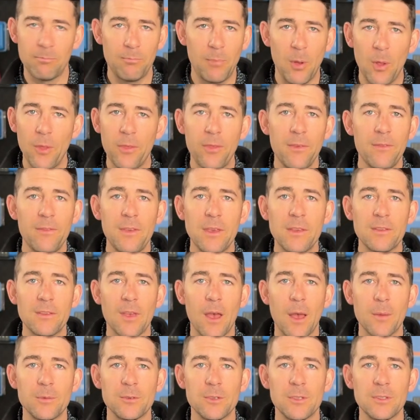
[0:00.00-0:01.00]
Both of these
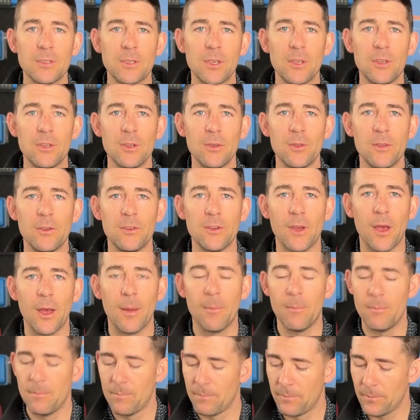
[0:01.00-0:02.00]
options can do the
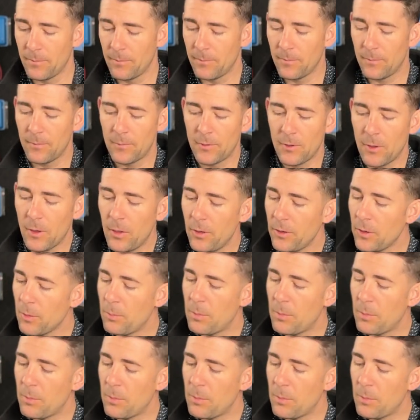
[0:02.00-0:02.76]
job. The older